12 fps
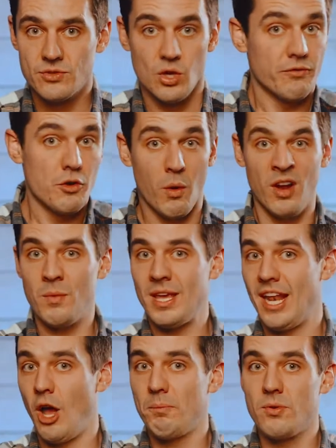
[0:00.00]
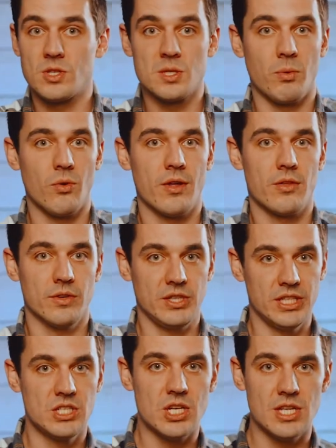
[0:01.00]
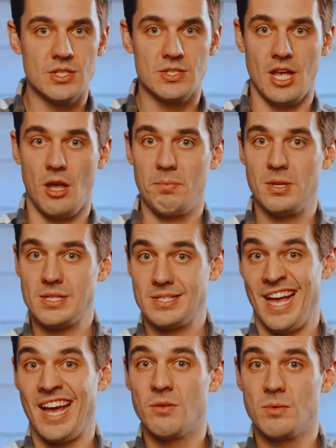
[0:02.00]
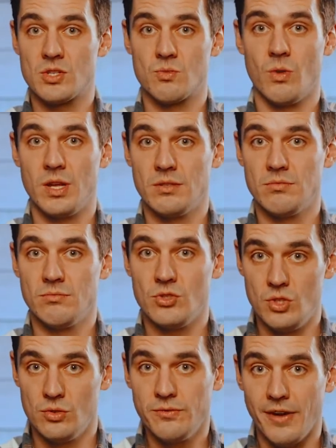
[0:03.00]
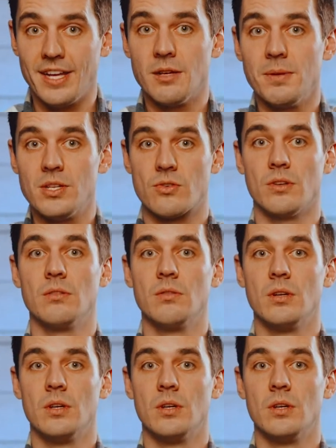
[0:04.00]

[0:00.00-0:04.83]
So if you want, we can help you explore other religions to help you decide which one you find to be true."